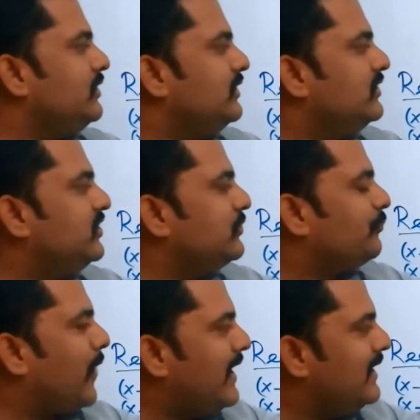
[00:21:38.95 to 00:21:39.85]
this
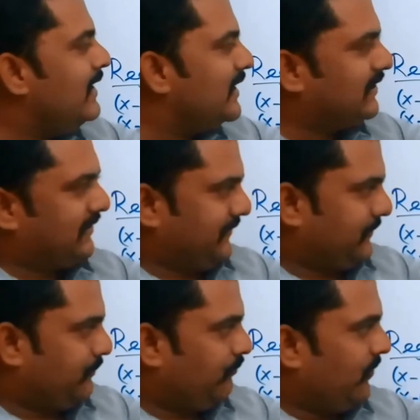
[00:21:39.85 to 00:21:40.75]
is find
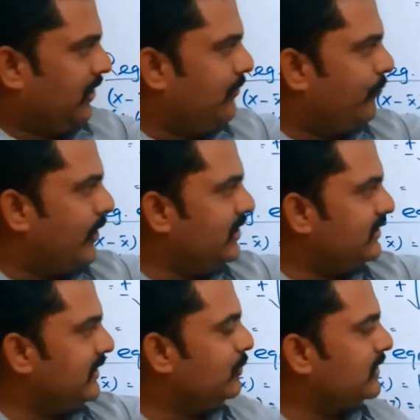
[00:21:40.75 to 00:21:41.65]
x if y
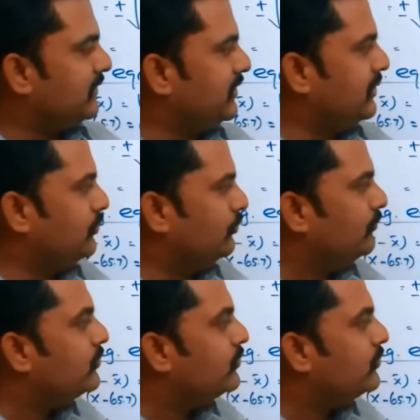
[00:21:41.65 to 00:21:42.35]
is equal 72.